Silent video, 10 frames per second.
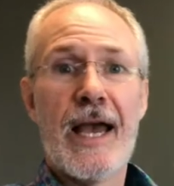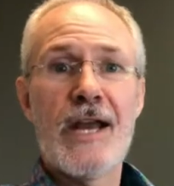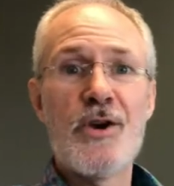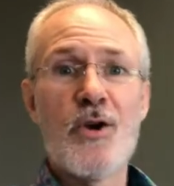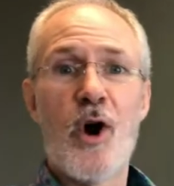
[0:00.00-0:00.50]

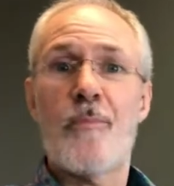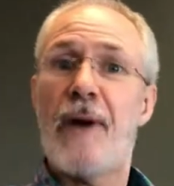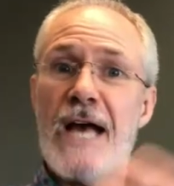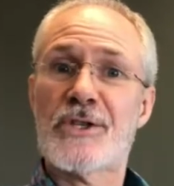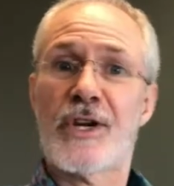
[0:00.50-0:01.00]
Hey, New Hope,
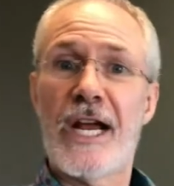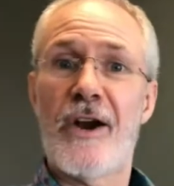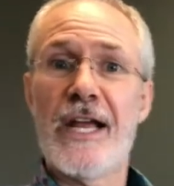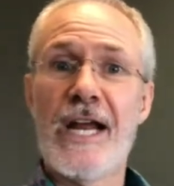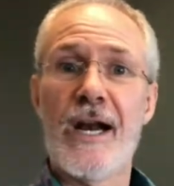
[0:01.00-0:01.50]
Pastor
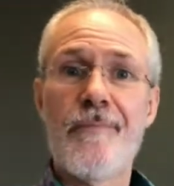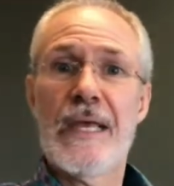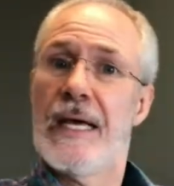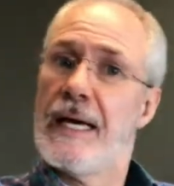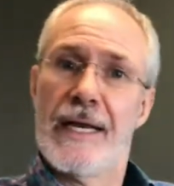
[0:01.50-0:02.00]
Carey here.
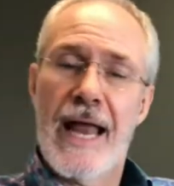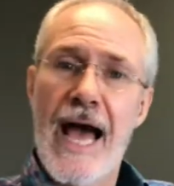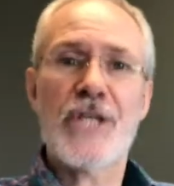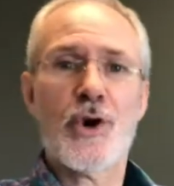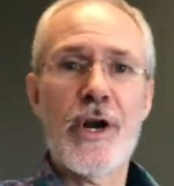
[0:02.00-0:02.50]

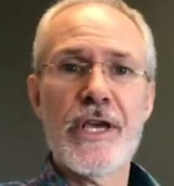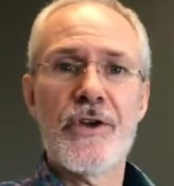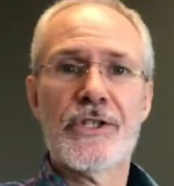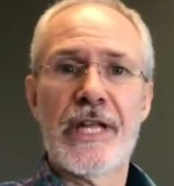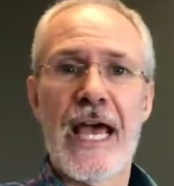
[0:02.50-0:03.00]
Not joining
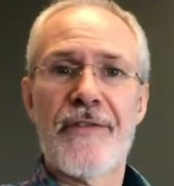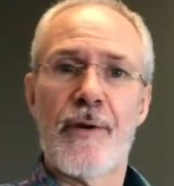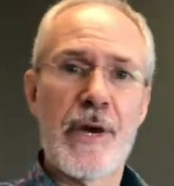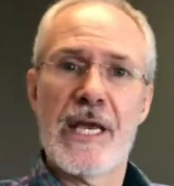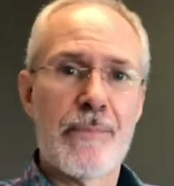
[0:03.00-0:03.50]
you today
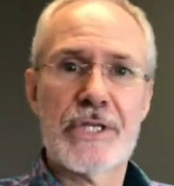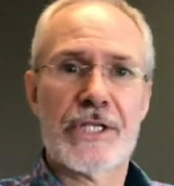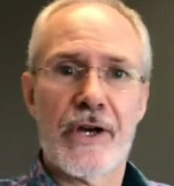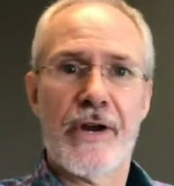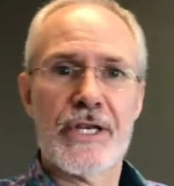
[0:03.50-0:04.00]
from any
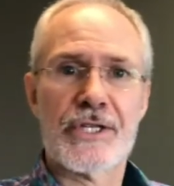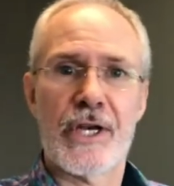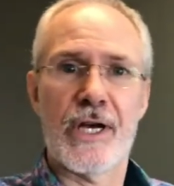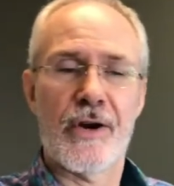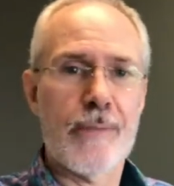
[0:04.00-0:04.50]
mysterious
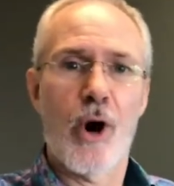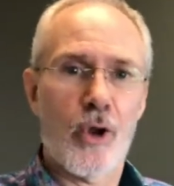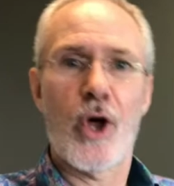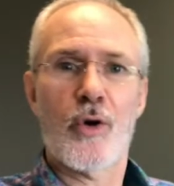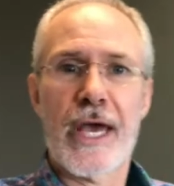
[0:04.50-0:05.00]

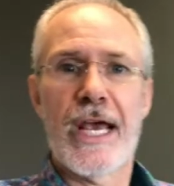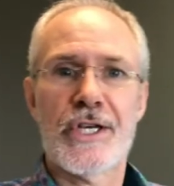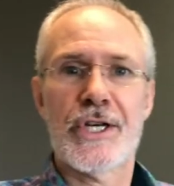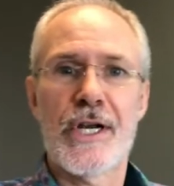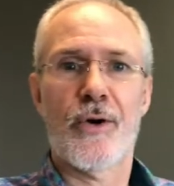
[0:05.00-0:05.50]
remote
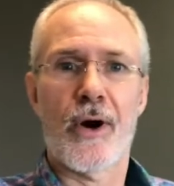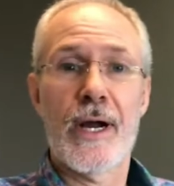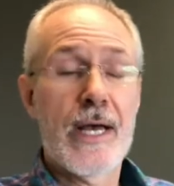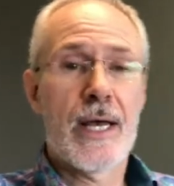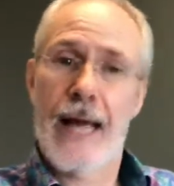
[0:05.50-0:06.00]
location
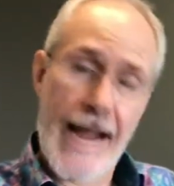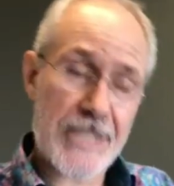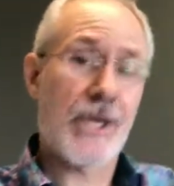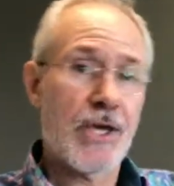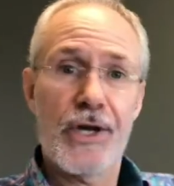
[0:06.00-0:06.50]
or
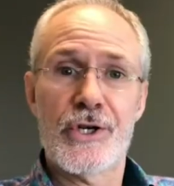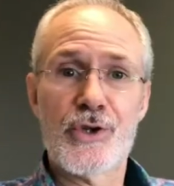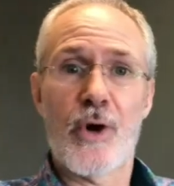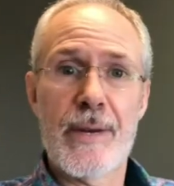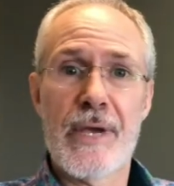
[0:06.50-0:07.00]
asking you to
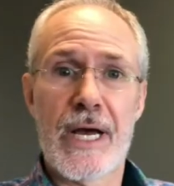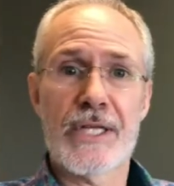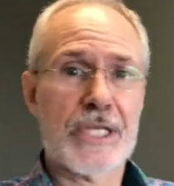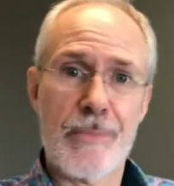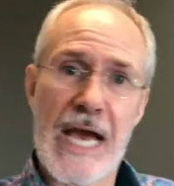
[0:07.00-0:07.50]
join me
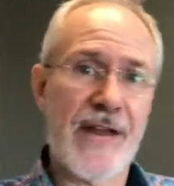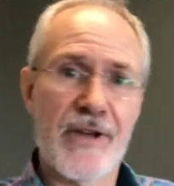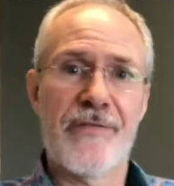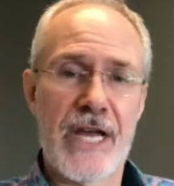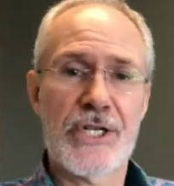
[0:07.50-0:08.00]
on some kind of
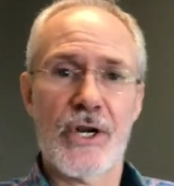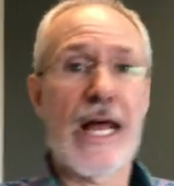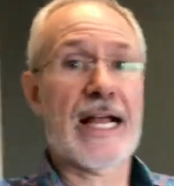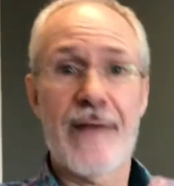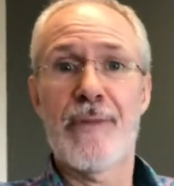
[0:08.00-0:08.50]
adventure
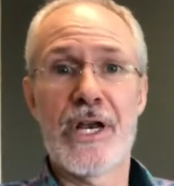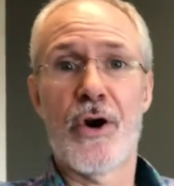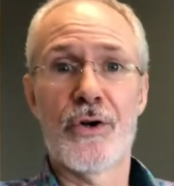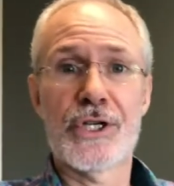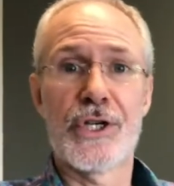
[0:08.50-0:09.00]
like I've been
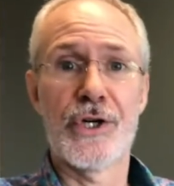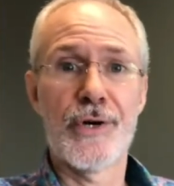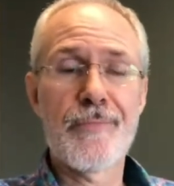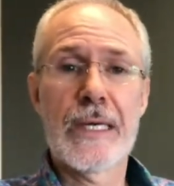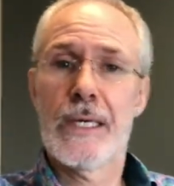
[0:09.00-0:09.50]
known to
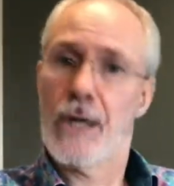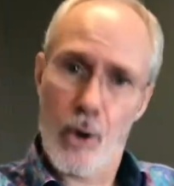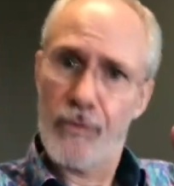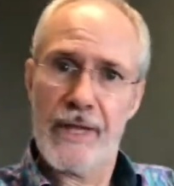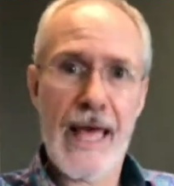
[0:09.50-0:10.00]
do.
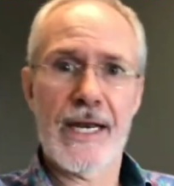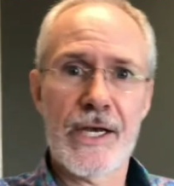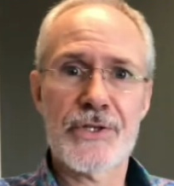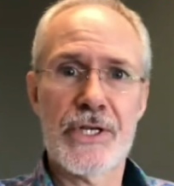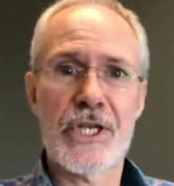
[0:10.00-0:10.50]
Hopefully that
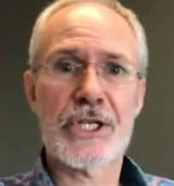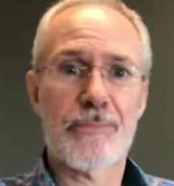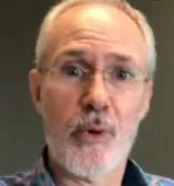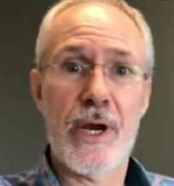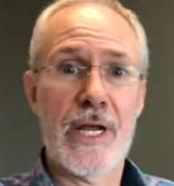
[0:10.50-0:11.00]
doesn't
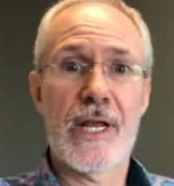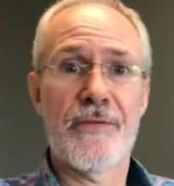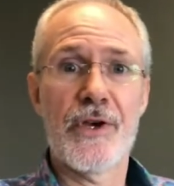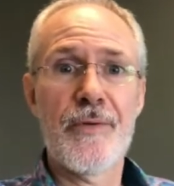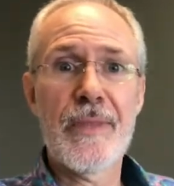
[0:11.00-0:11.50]
disappoint any
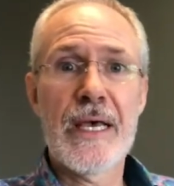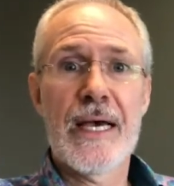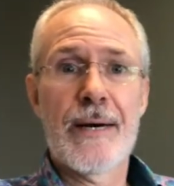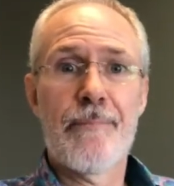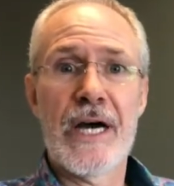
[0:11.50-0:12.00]
of you.
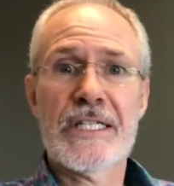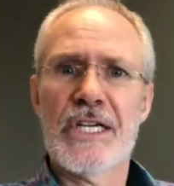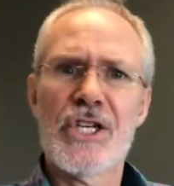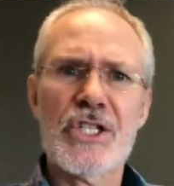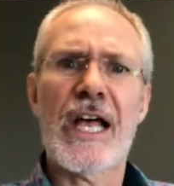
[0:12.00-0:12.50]
But
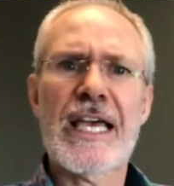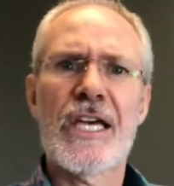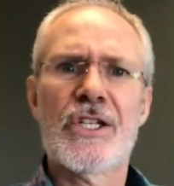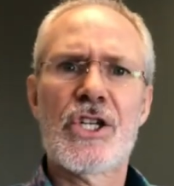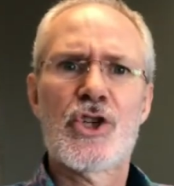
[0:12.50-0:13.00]
I'd just like
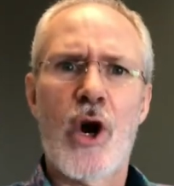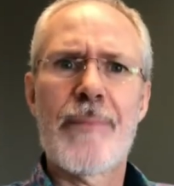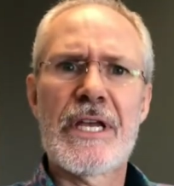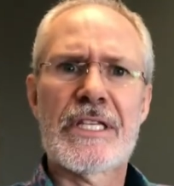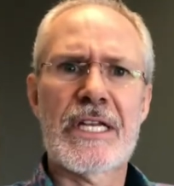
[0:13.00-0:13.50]
you to
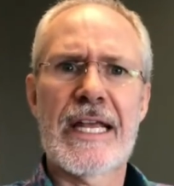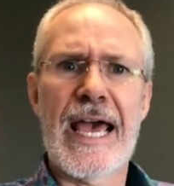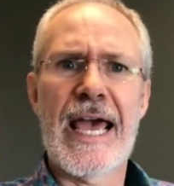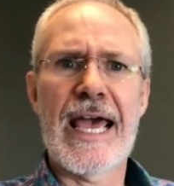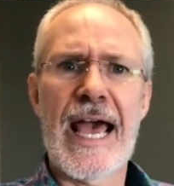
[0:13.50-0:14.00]
join me
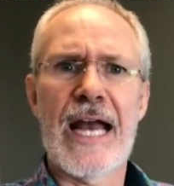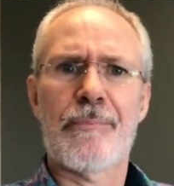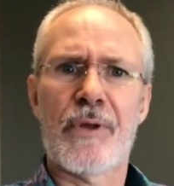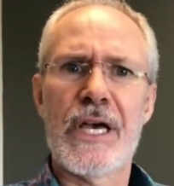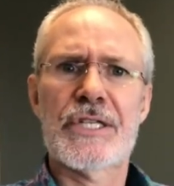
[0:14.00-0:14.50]
today at a
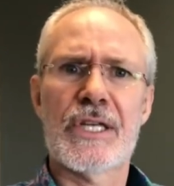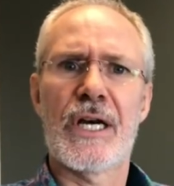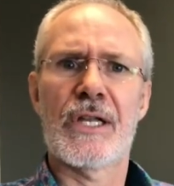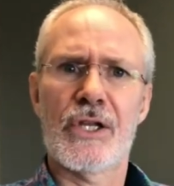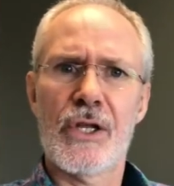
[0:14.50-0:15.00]
place
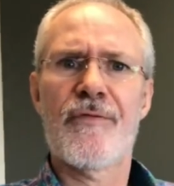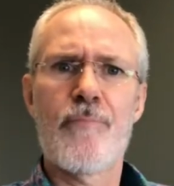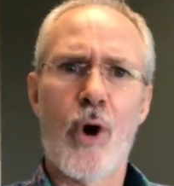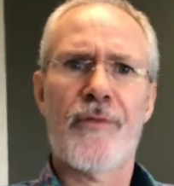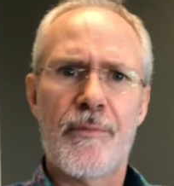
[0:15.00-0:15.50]
a little
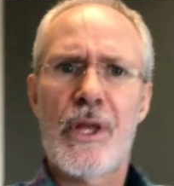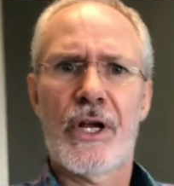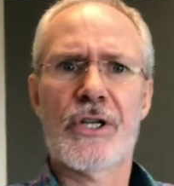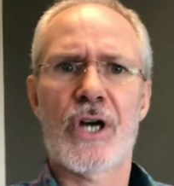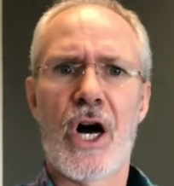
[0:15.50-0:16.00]
more
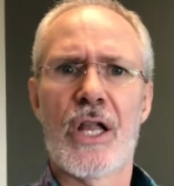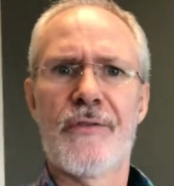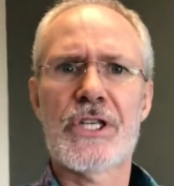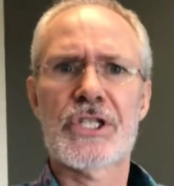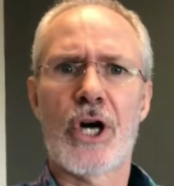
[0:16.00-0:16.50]
familiar to all of
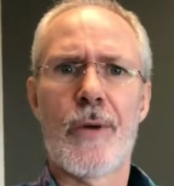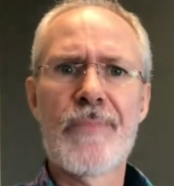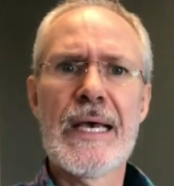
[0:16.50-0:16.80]
us. So